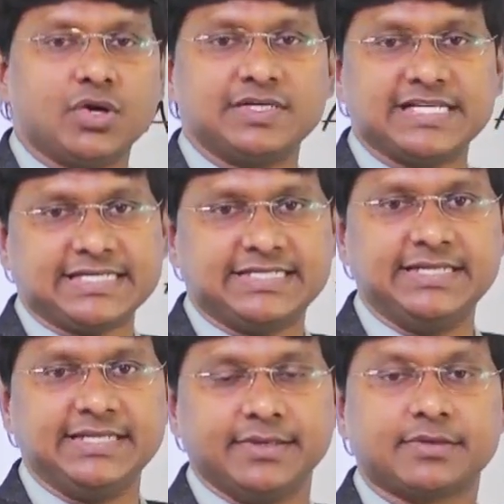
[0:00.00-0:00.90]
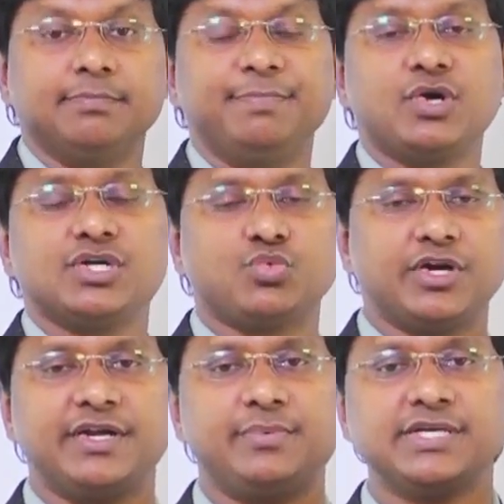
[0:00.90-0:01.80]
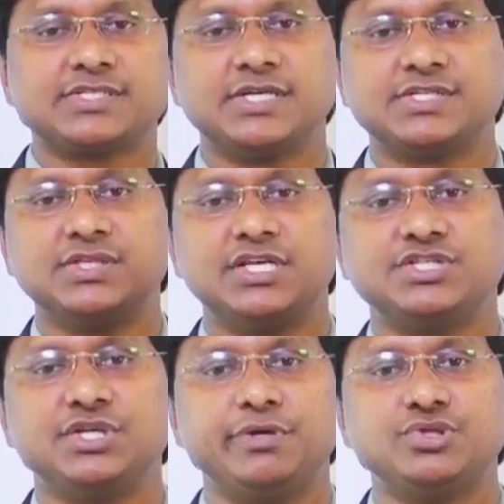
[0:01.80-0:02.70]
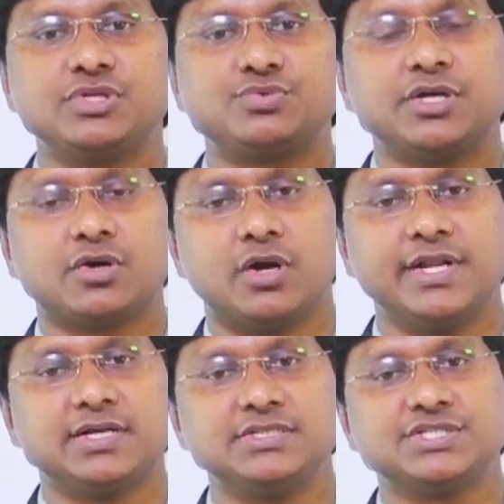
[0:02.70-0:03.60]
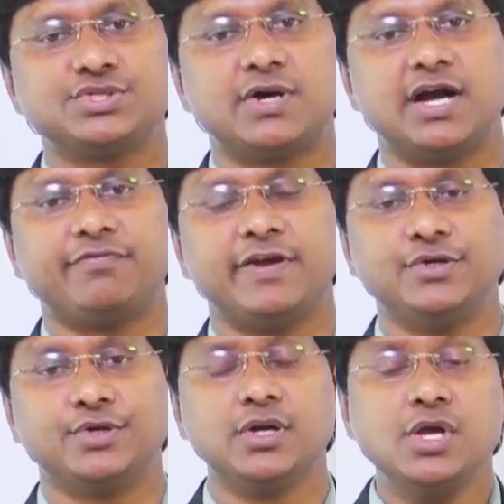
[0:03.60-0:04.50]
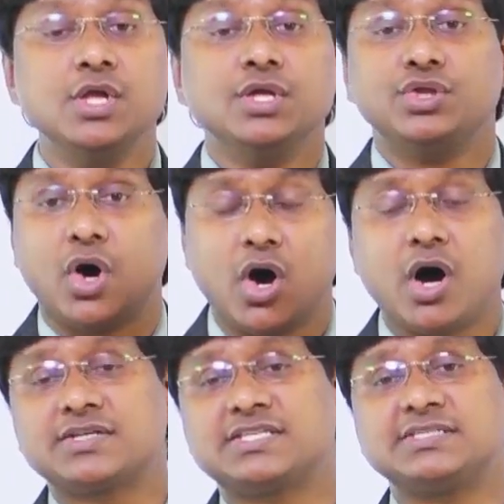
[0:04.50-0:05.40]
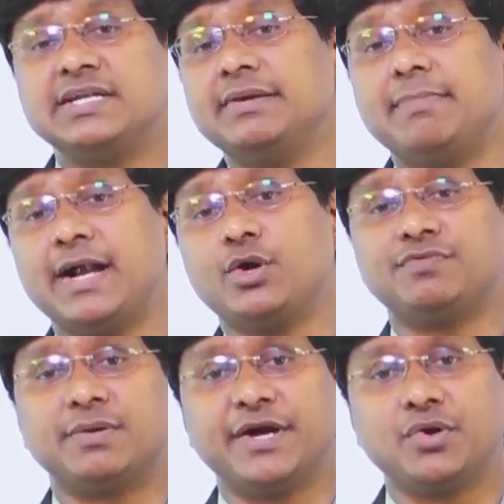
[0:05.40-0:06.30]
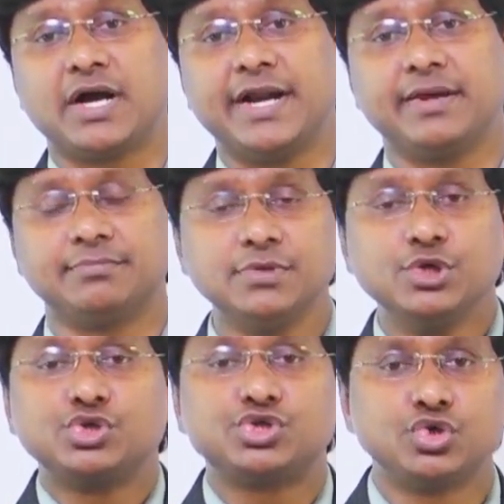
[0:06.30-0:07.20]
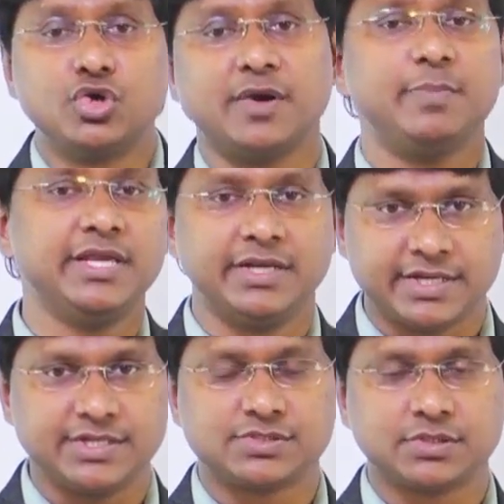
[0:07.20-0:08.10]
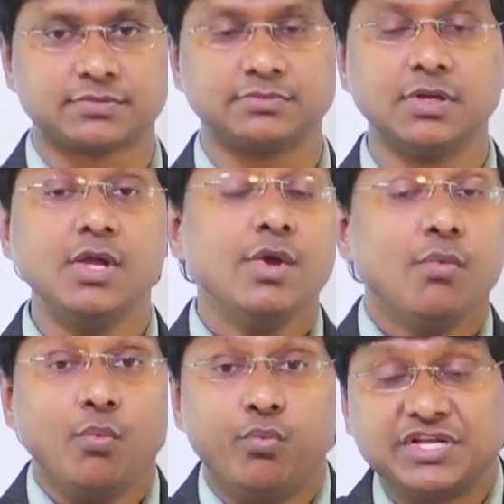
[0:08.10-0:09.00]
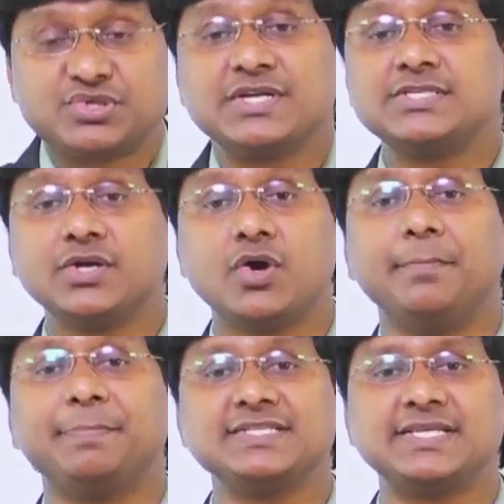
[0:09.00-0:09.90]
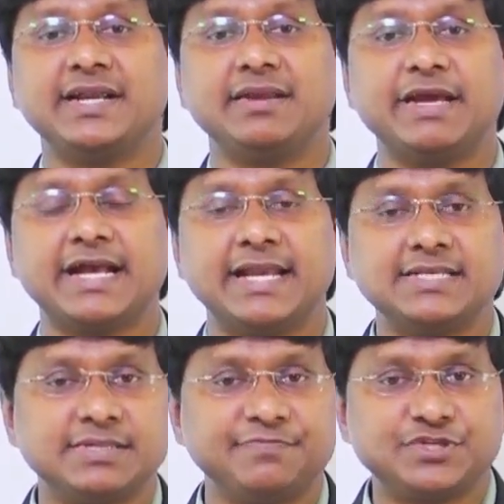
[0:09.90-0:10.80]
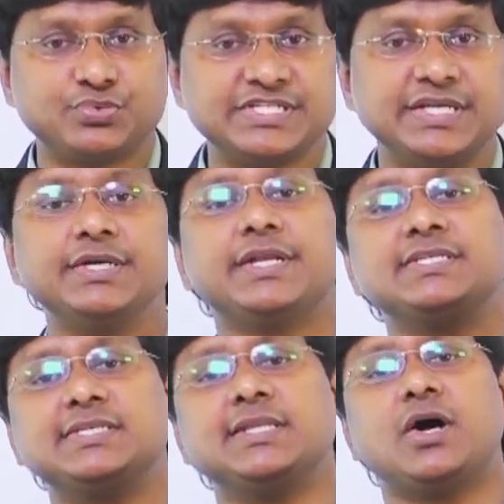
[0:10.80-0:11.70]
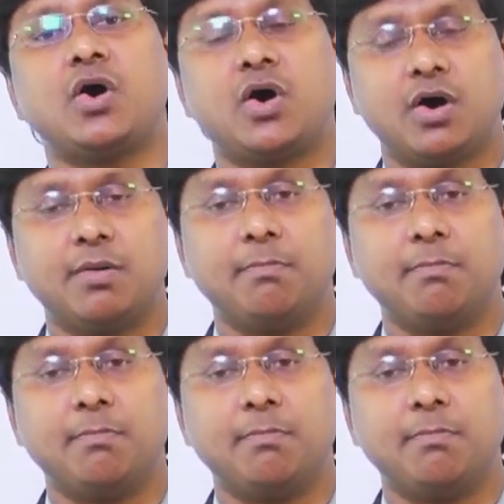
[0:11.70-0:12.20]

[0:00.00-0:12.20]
contractility, because what did we discuss in these individuals with the chronic congestive heart failure? The oxygen demand of the myocardium should not be increased. Which was that compensatory mechanism which was increasing the